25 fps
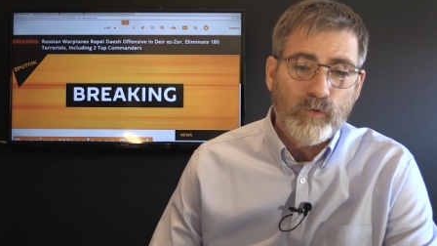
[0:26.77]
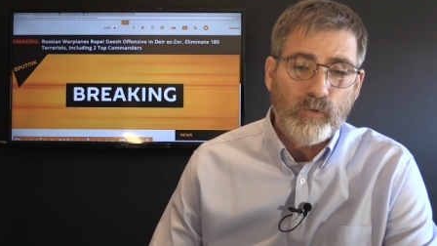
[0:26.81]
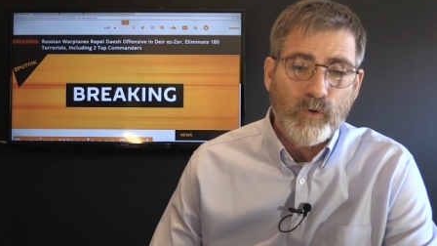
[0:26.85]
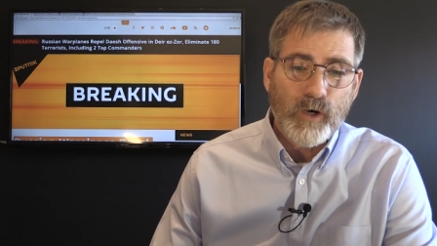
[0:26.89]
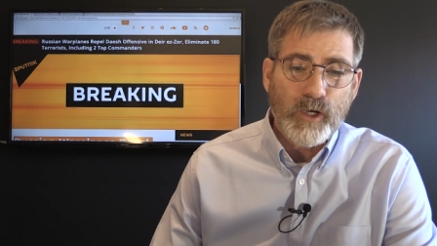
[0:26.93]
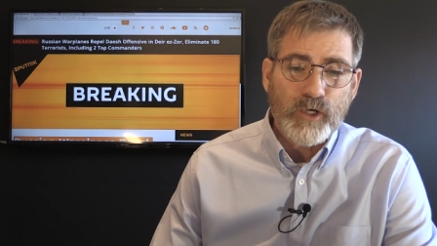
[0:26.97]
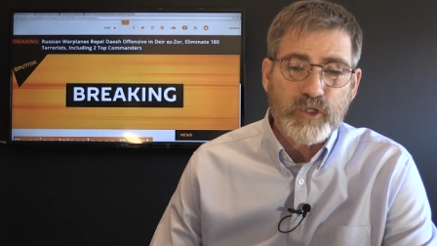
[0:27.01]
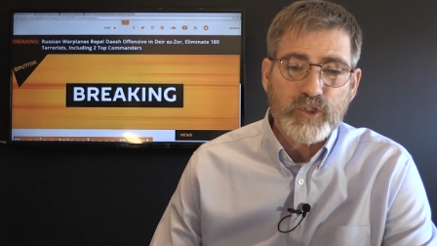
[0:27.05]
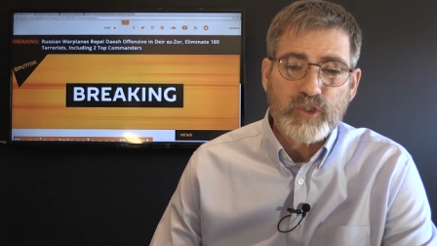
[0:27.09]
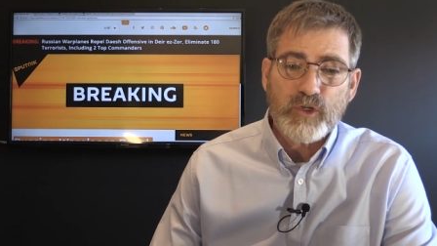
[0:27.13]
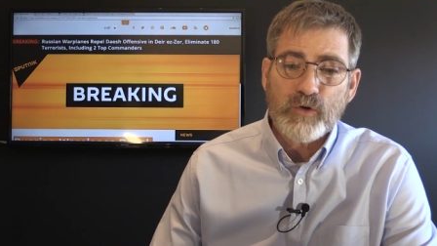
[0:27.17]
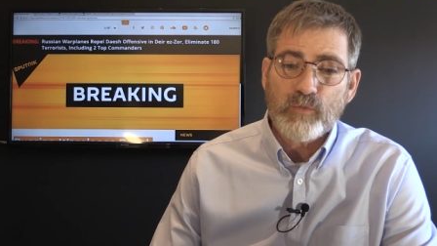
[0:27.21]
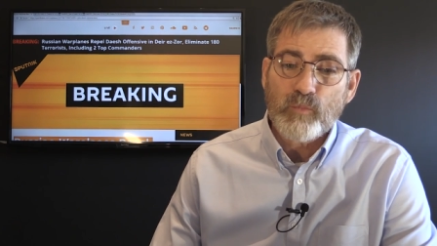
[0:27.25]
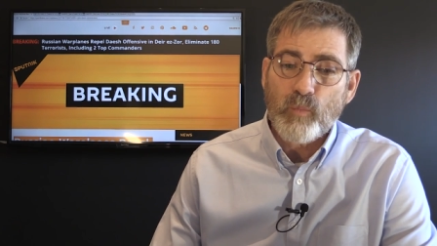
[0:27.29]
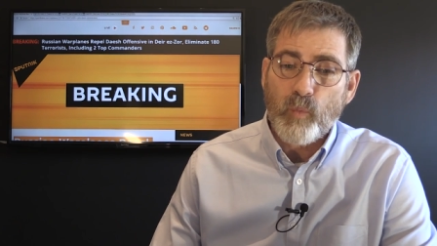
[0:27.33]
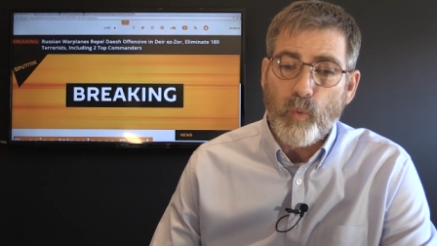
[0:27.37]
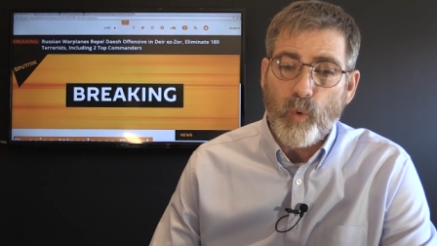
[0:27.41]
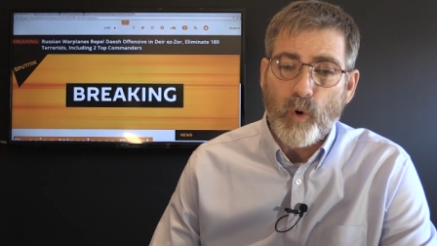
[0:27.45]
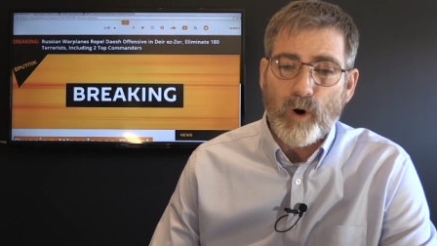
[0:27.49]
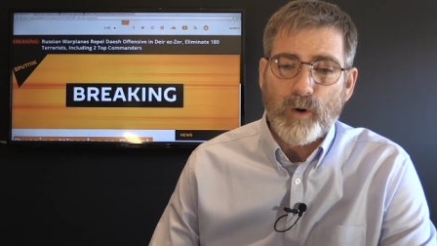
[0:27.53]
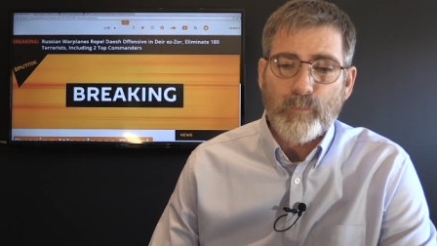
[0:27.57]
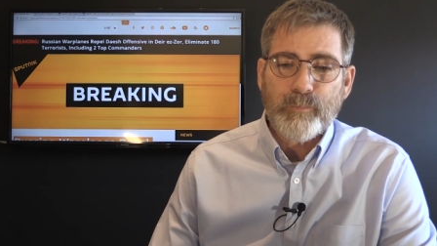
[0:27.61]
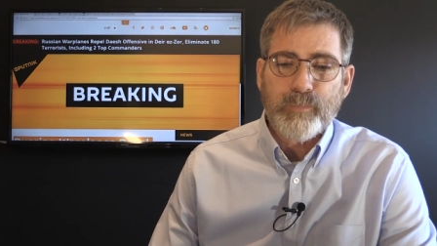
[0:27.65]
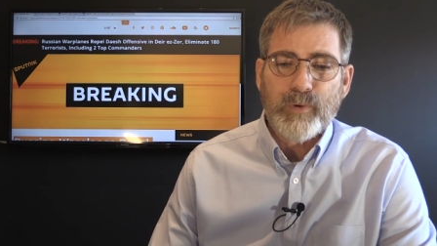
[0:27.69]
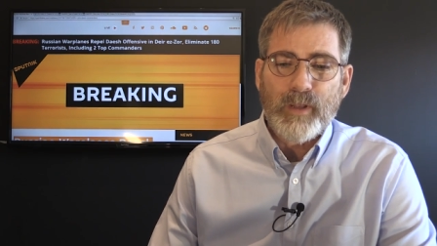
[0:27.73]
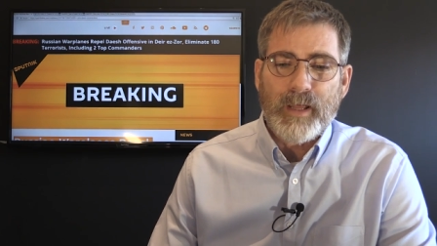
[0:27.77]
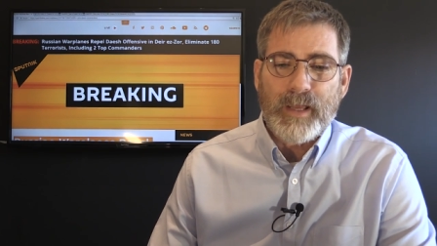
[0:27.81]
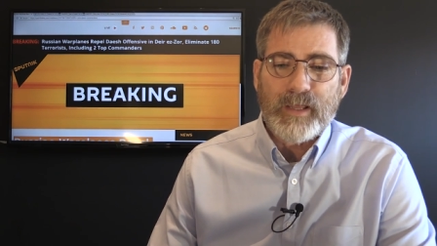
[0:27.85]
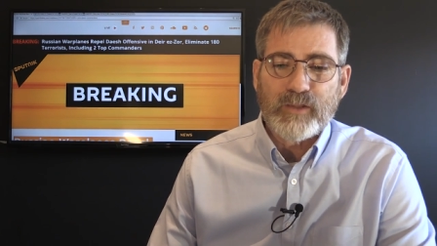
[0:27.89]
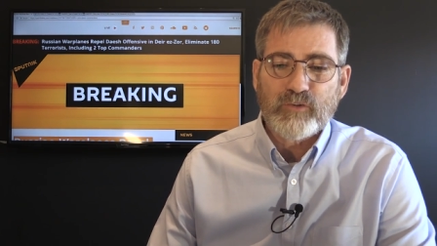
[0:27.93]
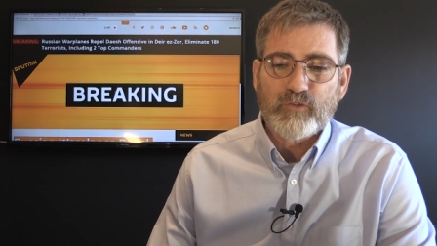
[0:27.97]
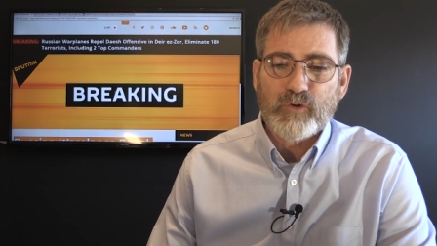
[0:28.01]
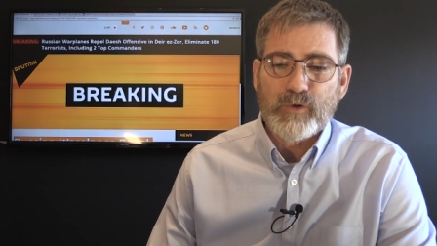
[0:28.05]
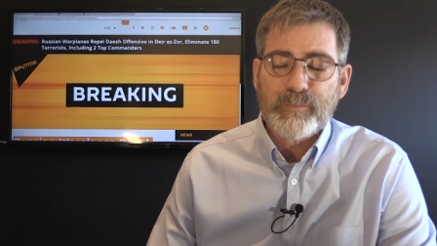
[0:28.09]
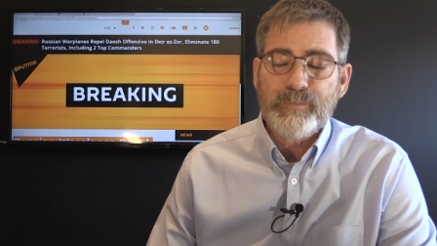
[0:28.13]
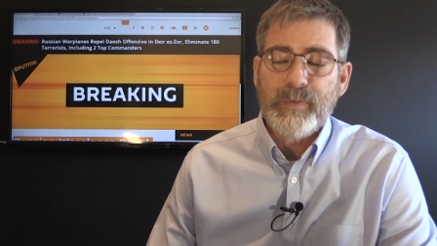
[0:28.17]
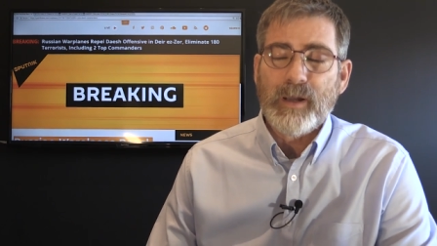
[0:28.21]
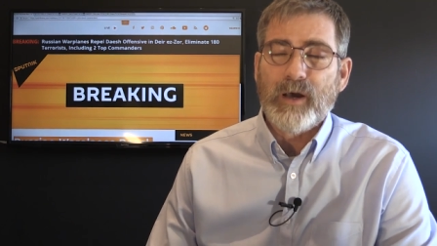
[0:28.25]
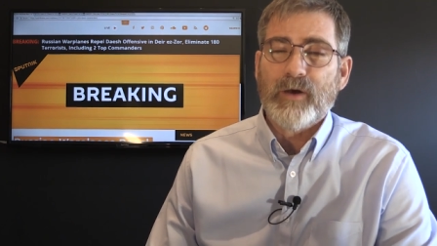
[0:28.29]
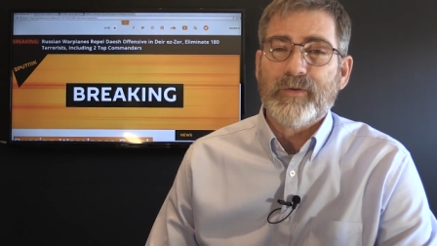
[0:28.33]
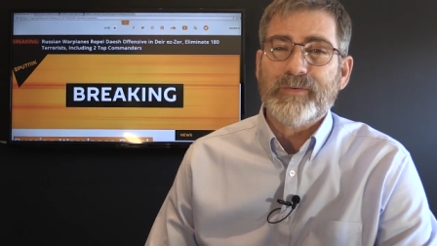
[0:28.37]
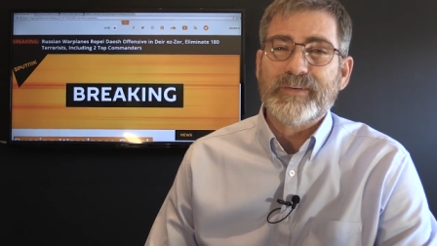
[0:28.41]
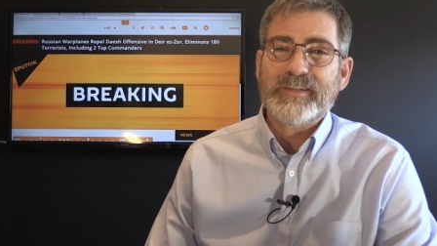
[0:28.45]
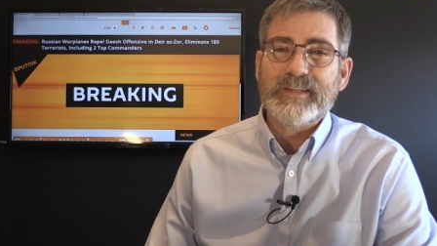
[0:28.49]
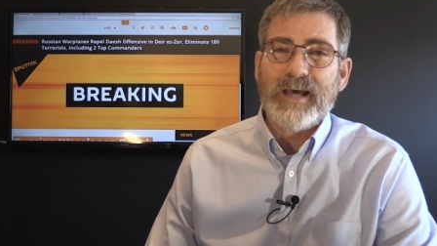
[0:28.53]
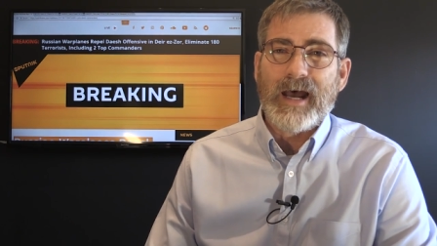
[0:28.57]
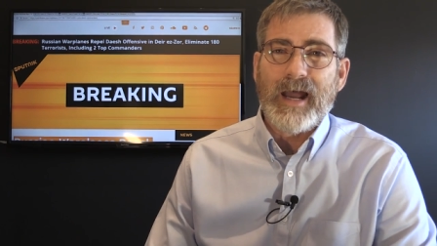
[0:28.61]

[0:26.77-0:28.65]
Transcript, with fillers: Russian warplanes repelled